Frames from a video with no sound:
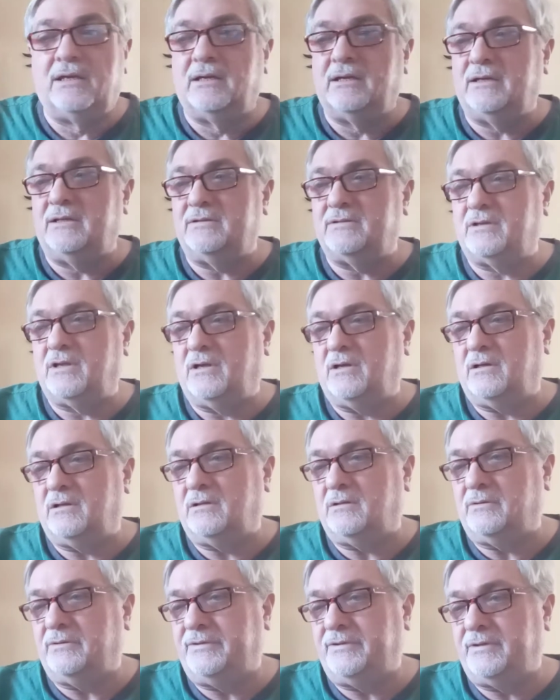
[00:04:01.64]
It's
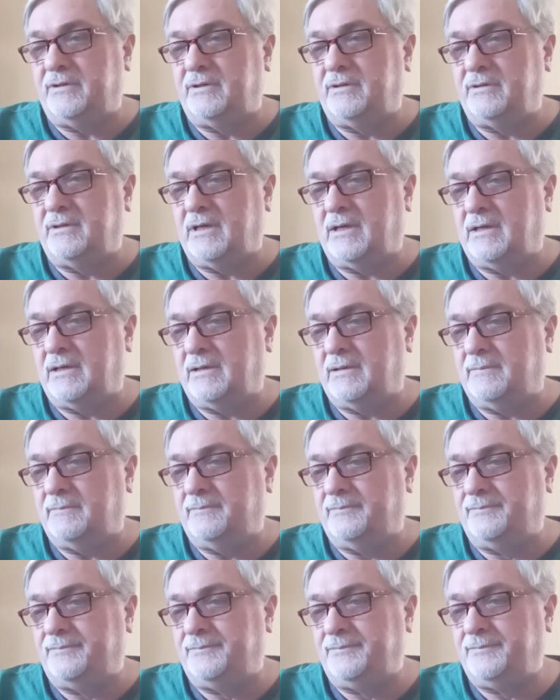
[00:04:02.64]
called
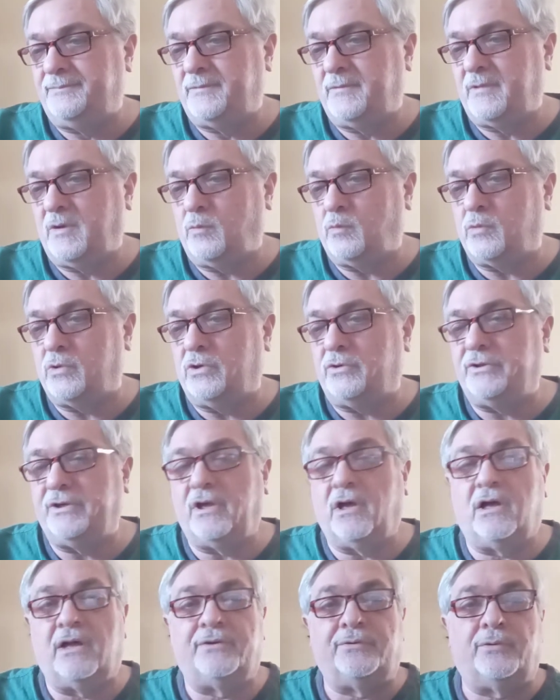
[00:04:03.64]
World
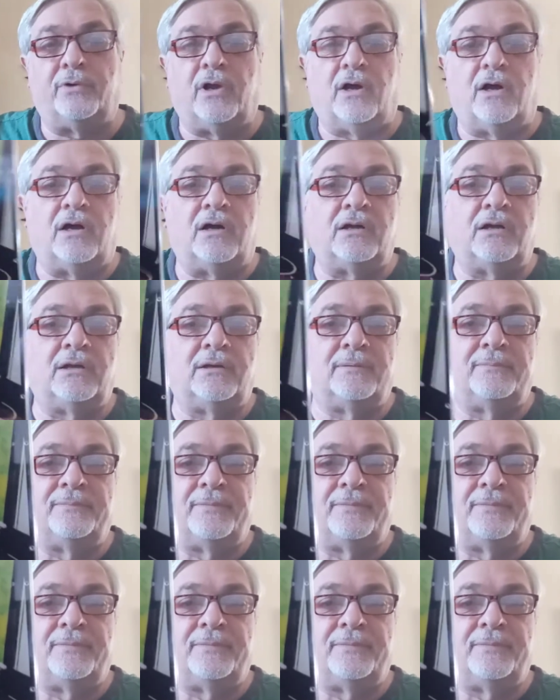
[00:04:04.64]
Gone Wrong.